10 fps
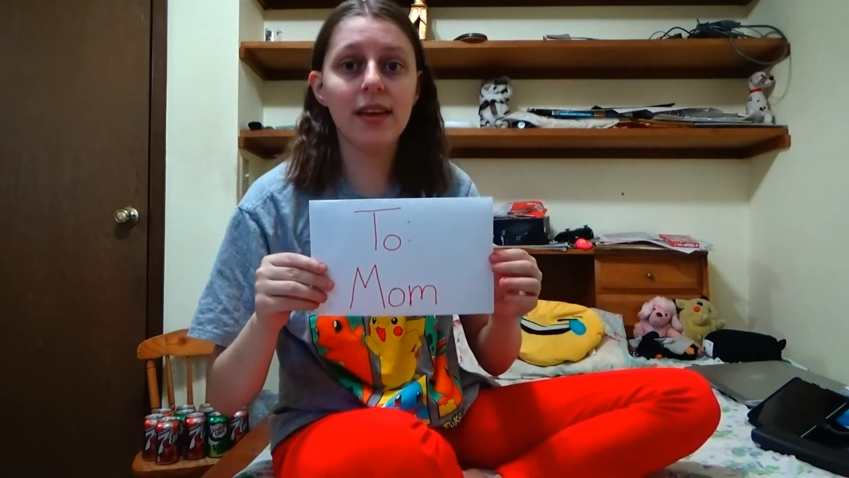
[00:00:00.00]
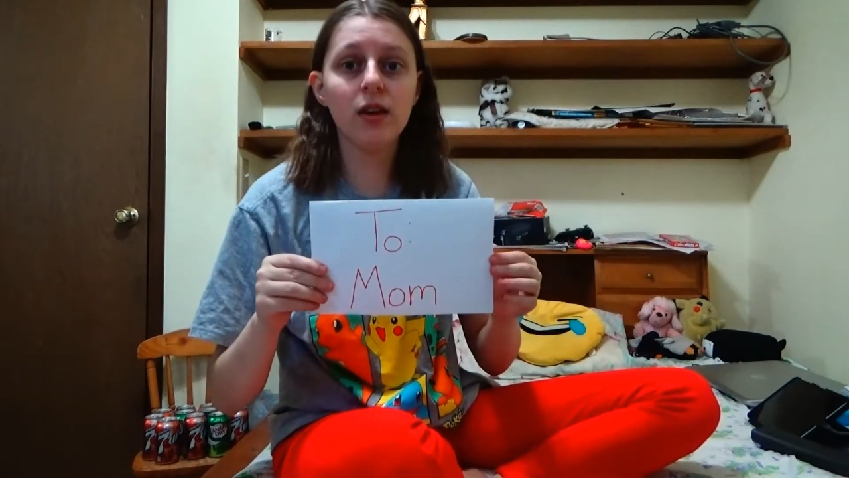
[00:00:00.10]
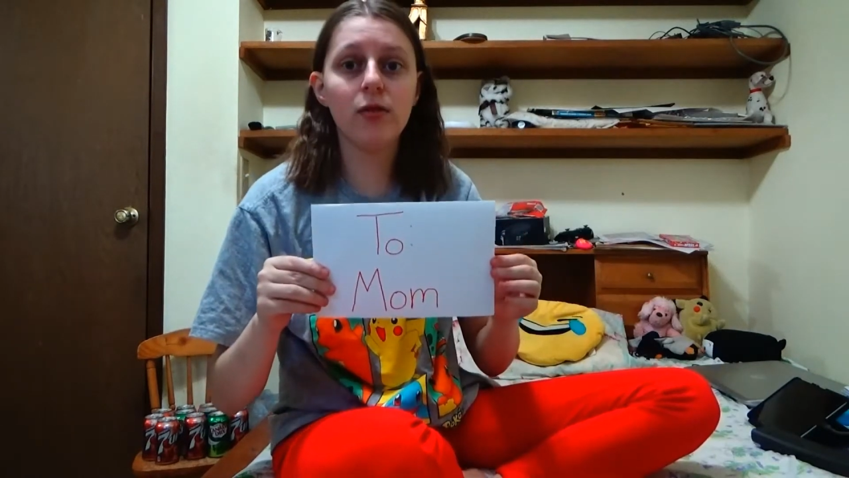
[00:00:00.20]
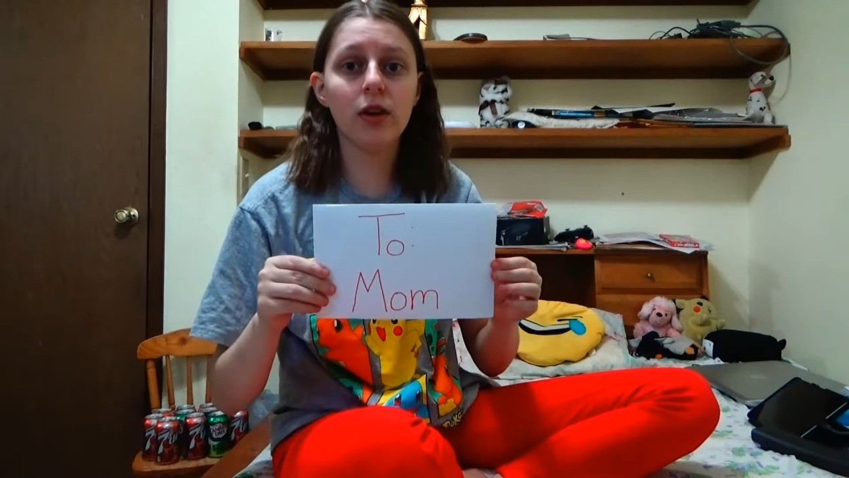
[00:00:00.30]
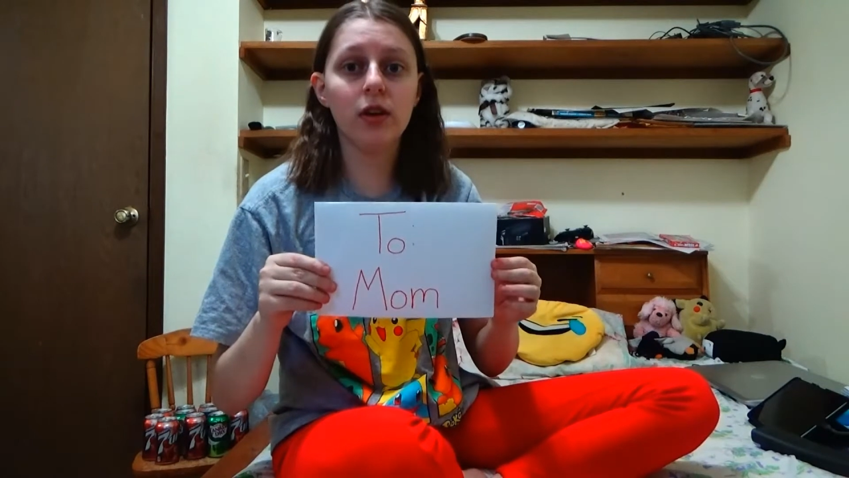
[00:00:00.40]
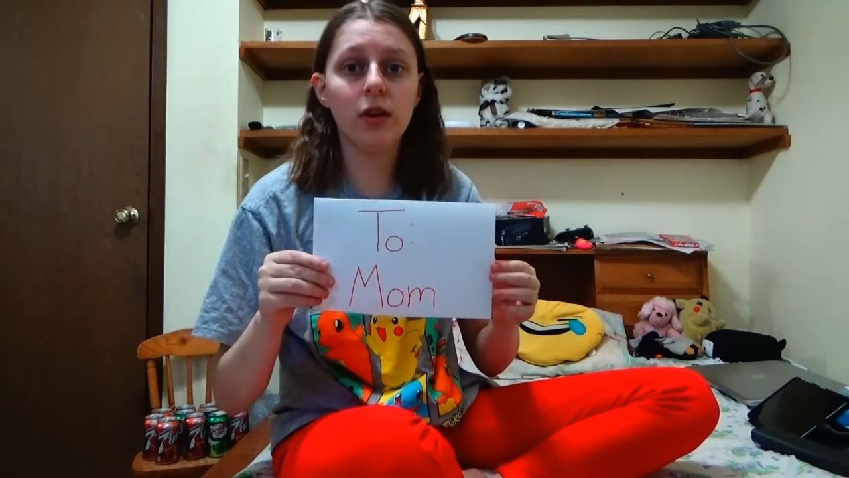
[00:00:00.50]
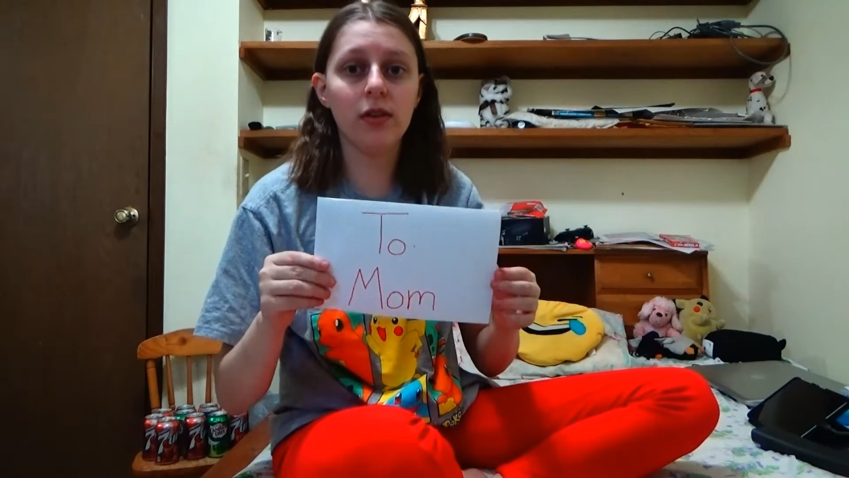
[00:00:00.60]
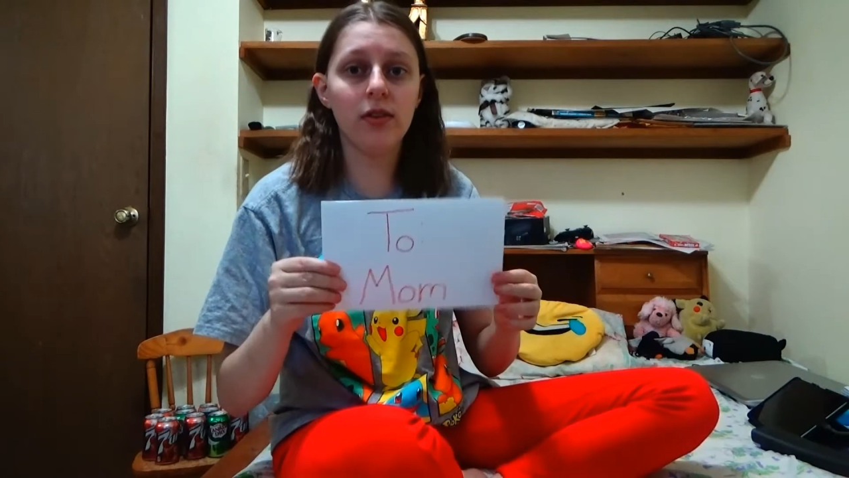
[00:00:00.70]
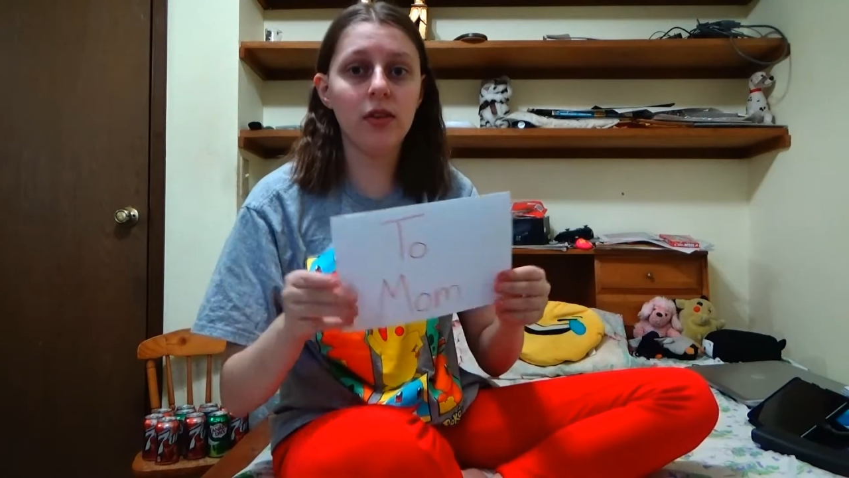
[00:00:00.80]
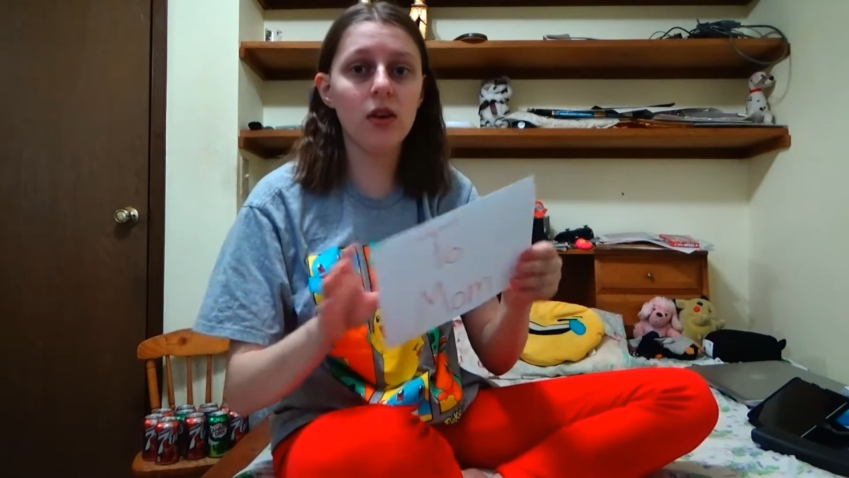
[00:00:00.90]
you've written who
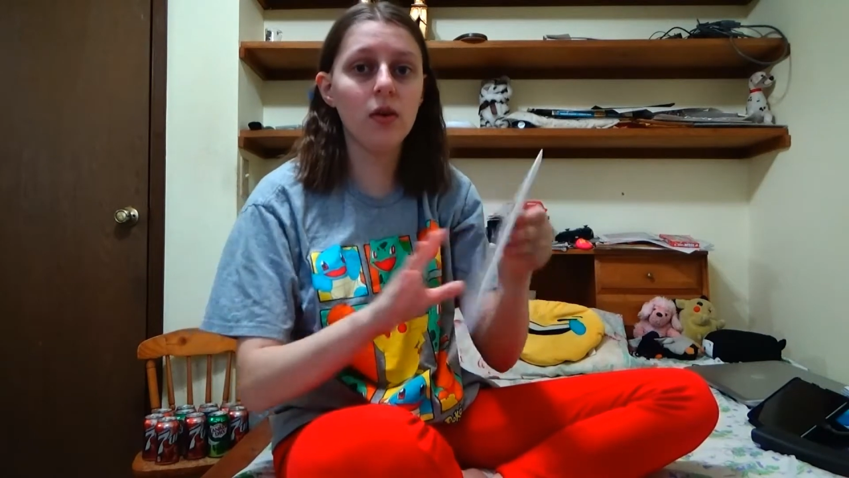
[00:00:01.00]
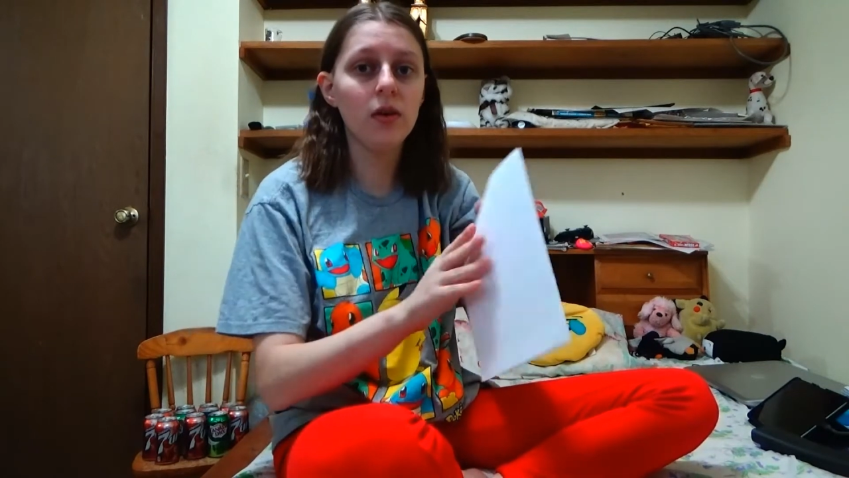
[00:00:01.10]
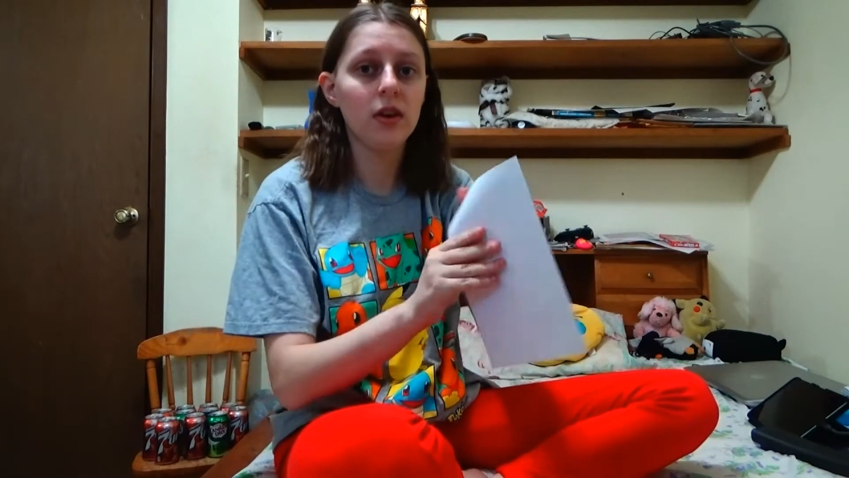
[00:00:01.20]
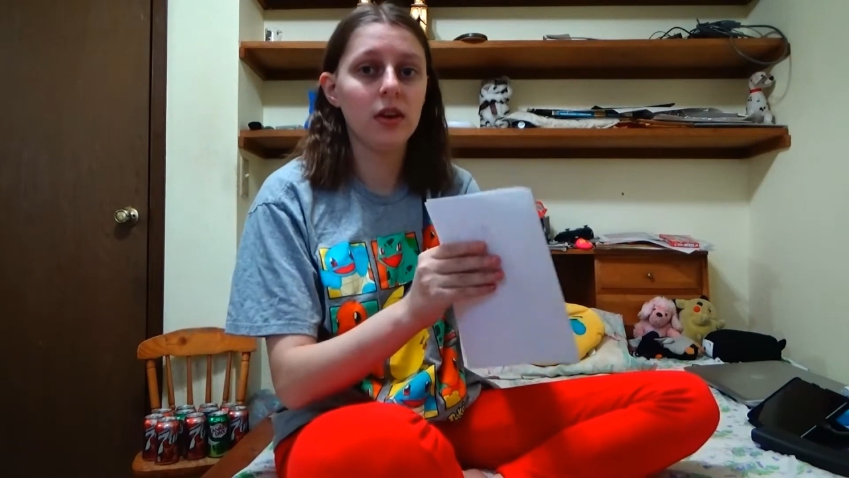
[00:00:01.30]
it's to,